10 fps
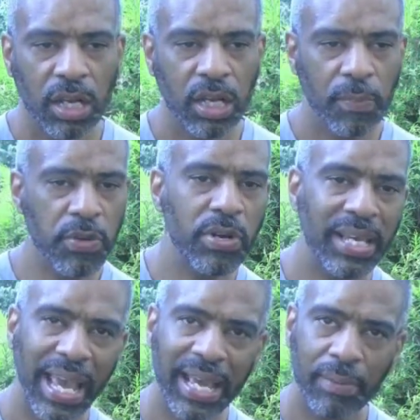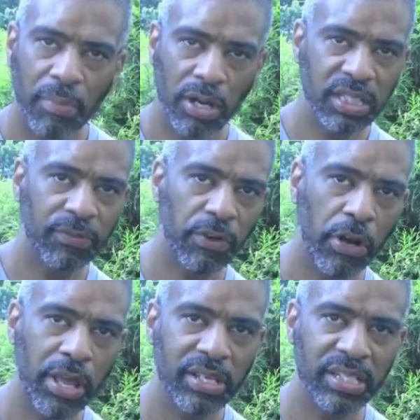communicate amongst the
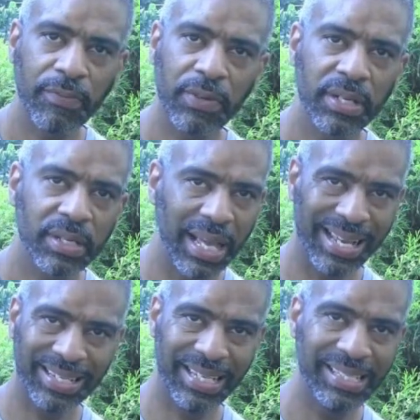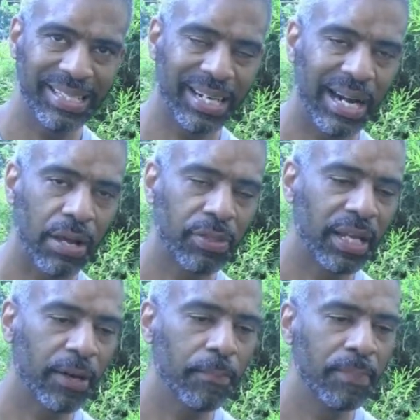various different entities that are out
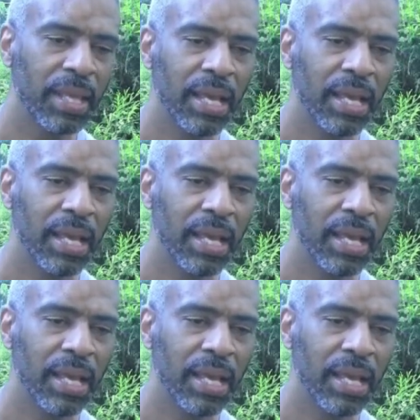there